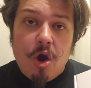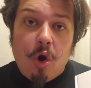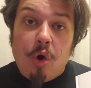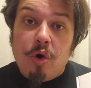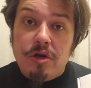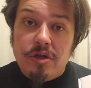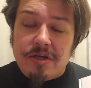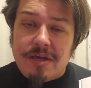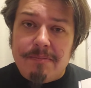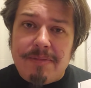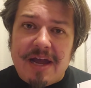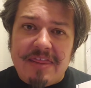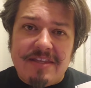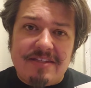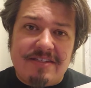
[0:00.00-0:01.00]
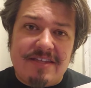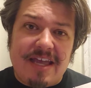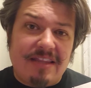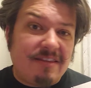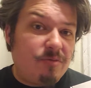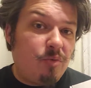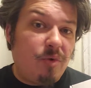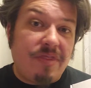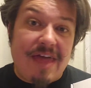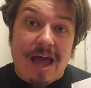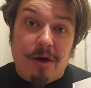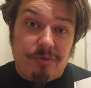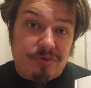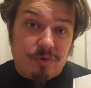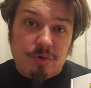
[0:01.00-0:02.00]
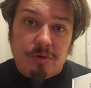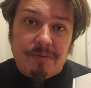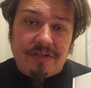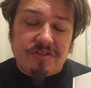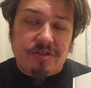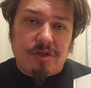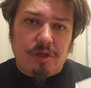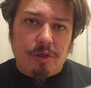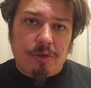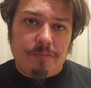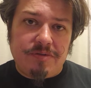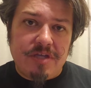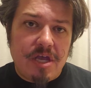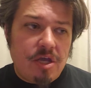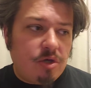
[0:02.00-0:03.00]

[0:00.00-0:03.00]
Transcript: Or you can buy the set without the Rubik's Cubes.